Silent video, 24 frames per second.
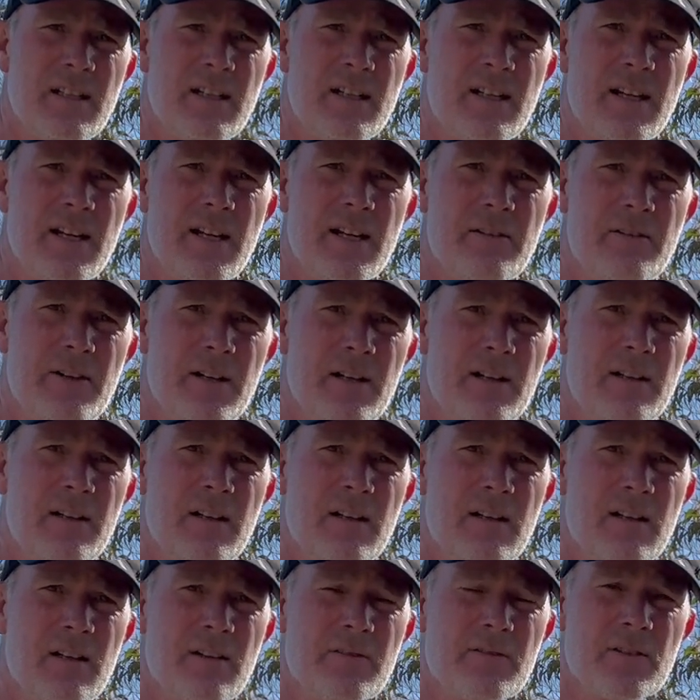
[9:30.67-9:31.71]
area,
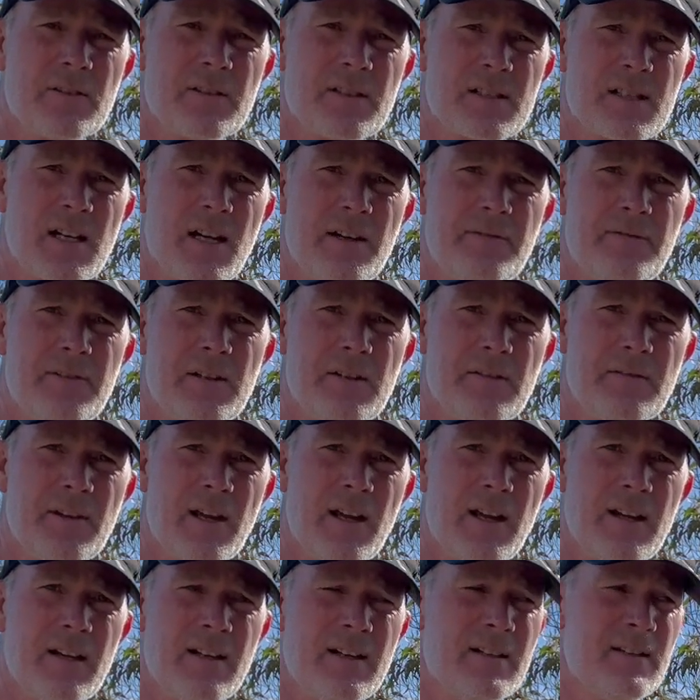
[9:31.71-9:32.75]
I've got the safety of
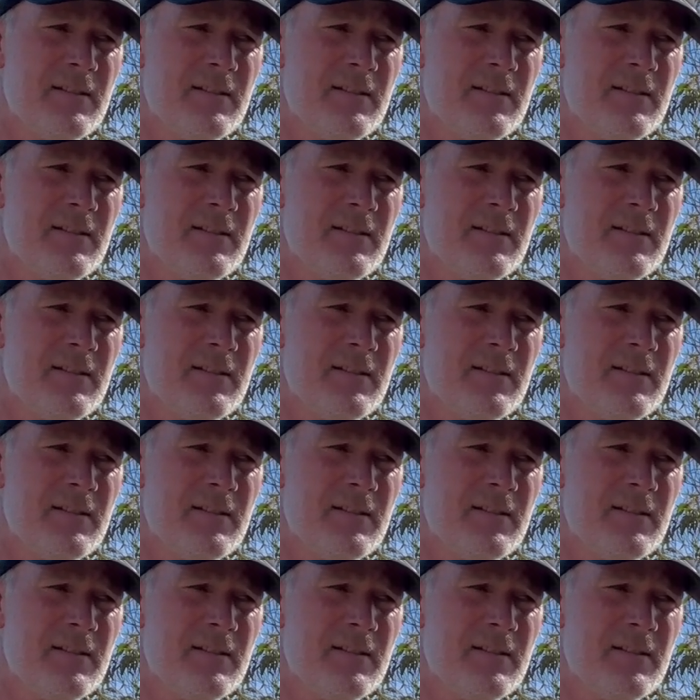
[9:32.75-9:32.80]
that.